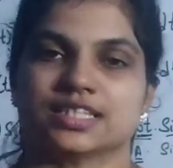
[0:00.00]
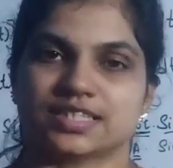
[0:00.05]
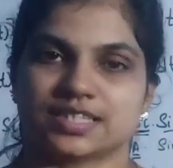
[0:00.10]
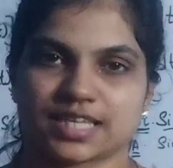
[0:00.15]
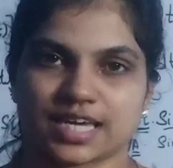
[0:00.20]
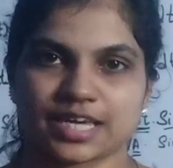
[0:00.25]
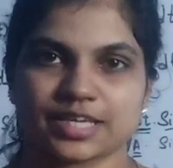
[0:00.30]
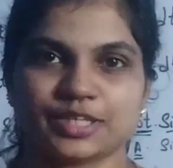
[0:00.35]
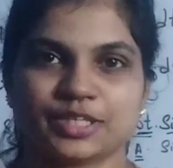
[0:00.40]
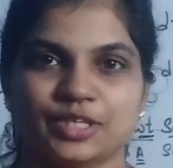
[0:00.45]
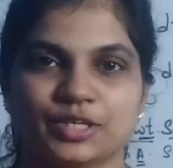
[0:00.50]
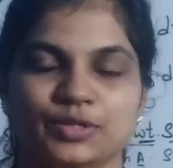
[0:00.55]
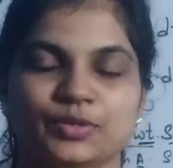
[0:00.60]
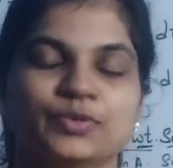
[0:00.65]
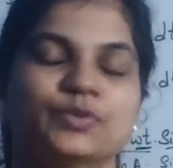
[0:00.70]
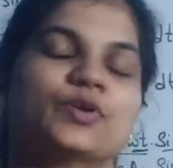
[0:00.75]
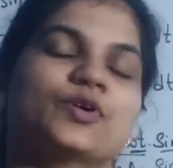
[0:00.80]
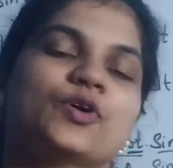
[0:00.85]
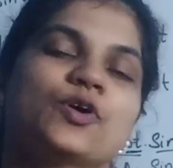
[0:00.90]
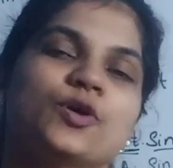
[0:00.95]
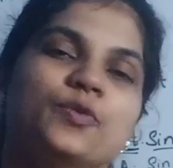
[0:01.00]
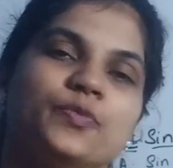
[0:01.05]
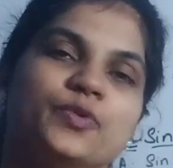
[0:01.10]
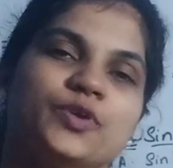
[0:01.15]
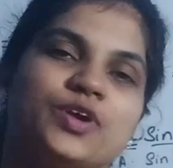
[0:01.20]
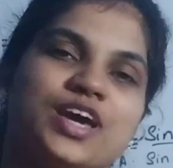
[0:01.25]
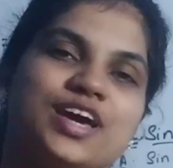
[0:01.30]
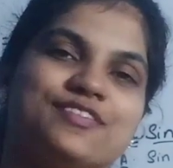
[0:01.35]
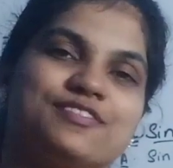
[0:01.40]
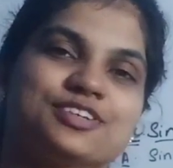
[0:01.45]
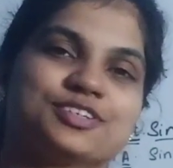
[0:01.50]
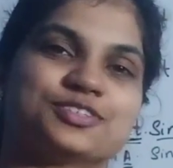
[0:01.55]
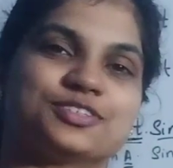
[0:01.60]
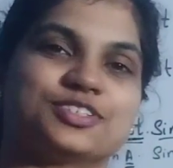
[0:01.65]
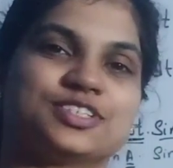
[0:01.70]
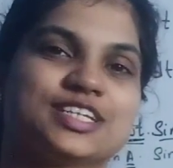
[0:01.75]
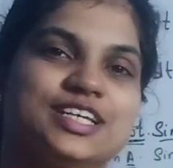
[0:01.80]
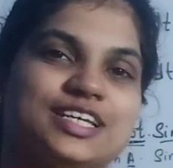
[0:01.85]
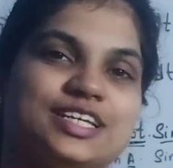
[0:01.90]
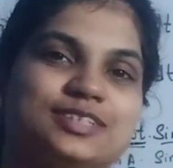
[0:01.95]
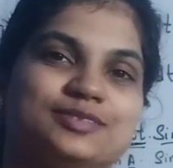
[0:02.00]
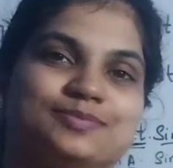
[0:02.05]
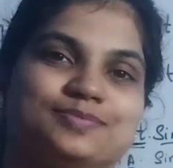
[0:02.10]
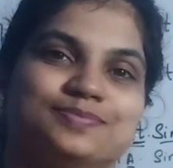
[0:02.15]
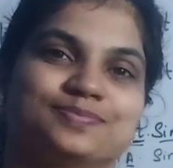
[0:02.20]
Thank you. Hope you have a good day.